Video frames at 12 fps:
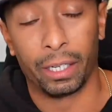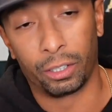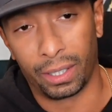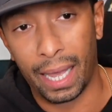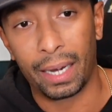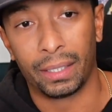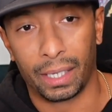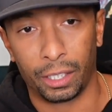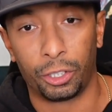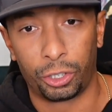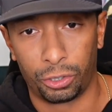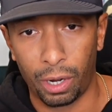So that is a
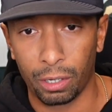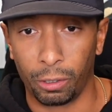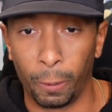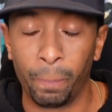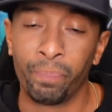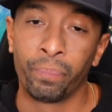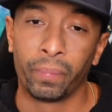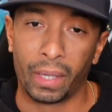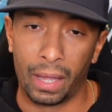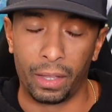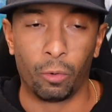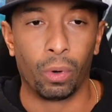struggle. And
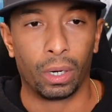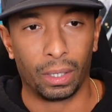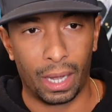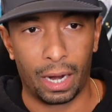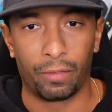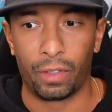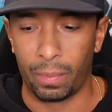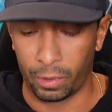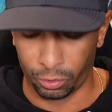then what a lot of them are